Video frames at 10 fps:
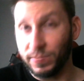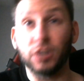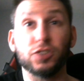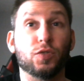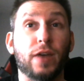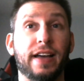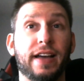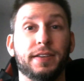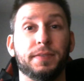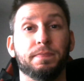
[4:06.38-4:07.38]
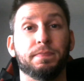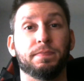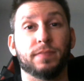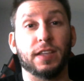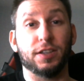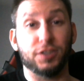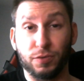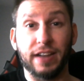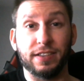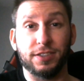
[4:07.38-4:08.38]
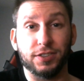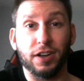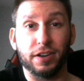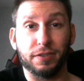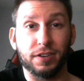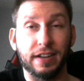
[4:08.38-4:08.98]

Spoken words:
Scrag the Slaughterer.